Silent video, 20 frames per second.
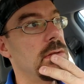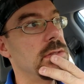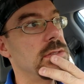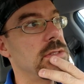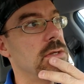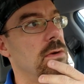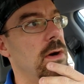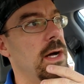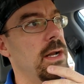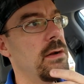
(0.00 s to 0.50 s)

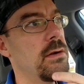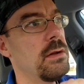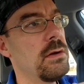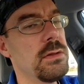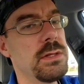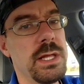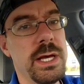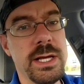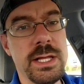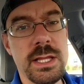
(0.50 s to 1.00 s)
so I don't know.
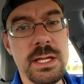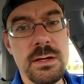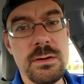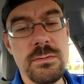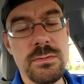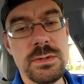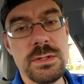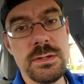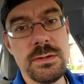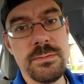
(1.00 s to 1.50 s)
Like
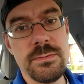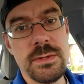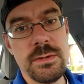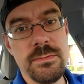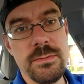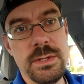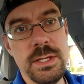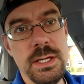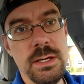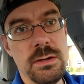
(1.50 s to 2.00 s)
the, the the
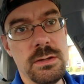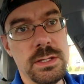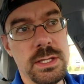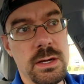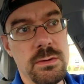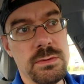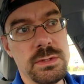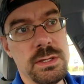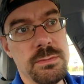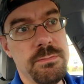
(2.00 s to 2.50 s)
deal
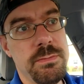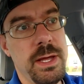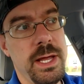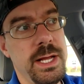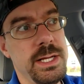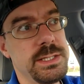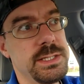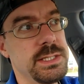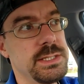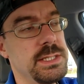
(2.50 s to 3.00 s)
now with the
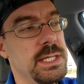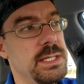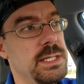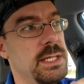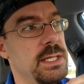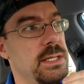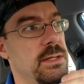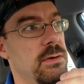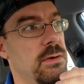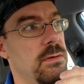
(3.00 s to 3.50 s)
banks is that
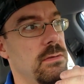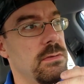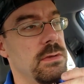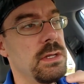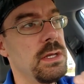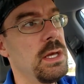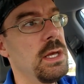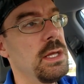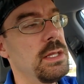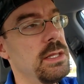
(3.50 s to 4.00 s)
they don't
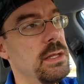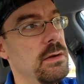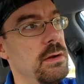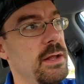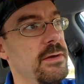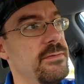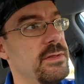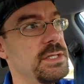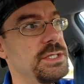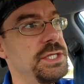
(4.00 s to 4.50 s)
they don't
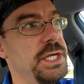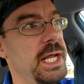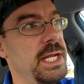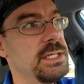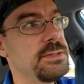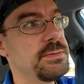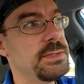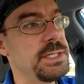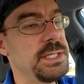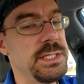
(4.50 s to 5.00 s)
have the
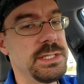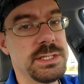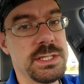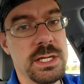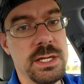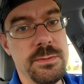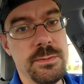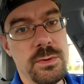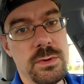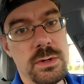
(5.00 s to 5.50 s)
change machines
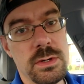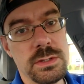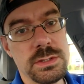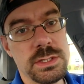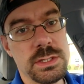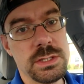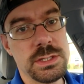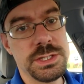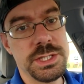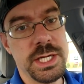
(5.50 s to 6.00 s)
anymore.
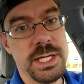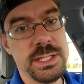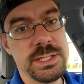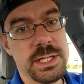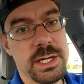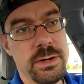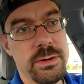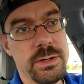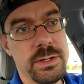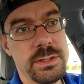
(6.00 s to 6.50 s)
So the change
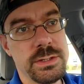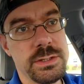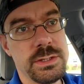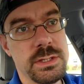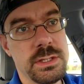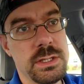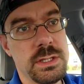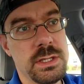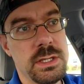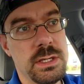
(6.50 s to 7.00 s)
counters,
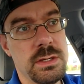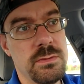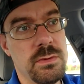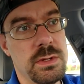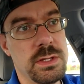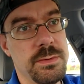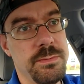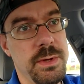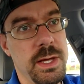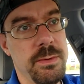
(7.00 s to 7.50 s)

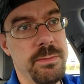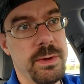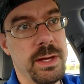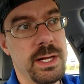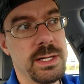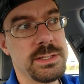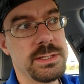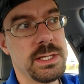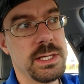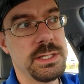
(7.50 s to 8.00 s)
well, the big
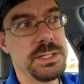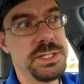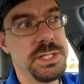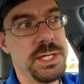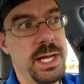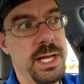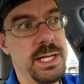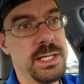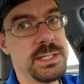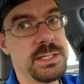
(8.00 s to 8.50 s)
banks like
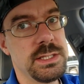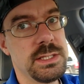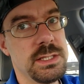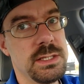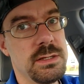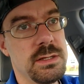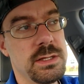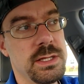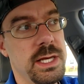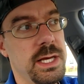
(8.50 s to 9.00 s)
Chase
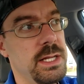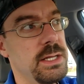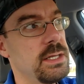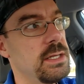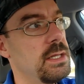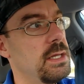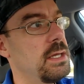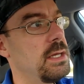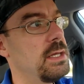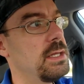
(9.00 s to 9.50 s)
and all that.
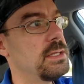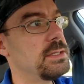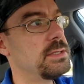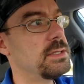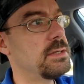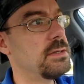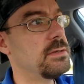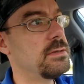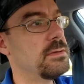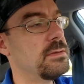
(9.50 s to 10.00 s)

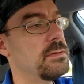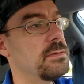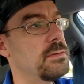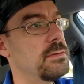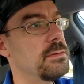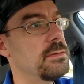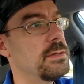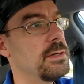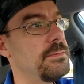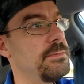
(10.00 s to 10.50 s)

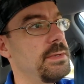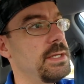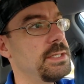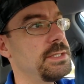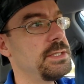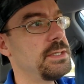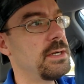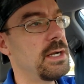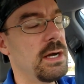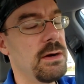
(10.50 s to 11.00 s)
So I'm not
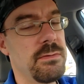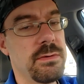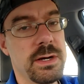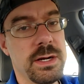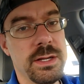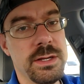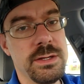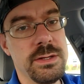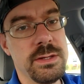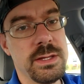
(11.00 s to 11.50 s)
sure how we're
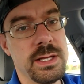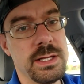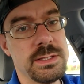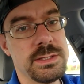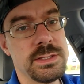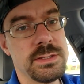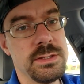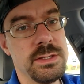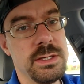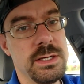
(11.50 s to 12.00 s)
gonna do that.
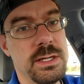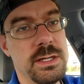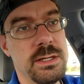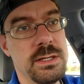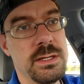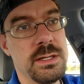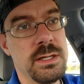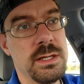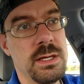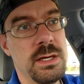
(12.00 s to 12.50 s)
So you
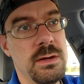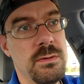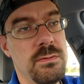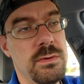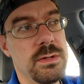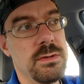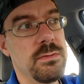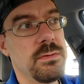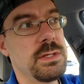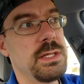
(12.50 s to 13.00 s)
can
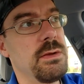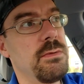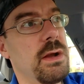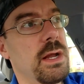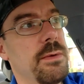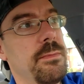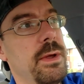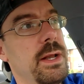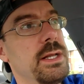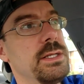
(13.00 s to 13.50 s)
what what they
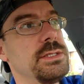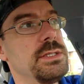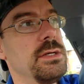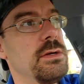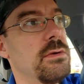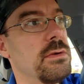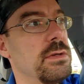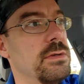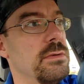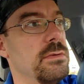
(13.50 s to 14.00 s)
recommend is you
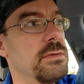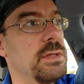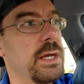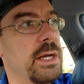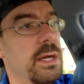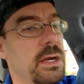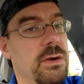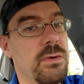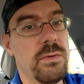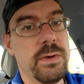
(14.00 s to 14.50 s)
go to
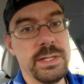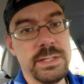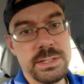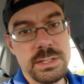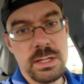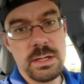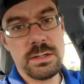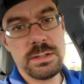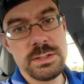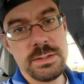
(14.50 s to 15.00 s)
like a
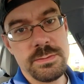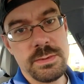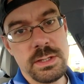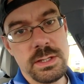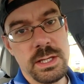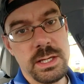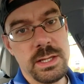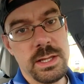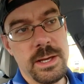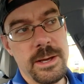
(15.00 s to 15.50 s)
Coinstar or something
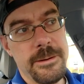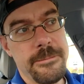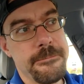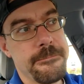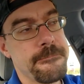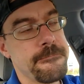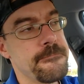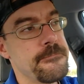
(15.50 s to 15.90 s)
like that,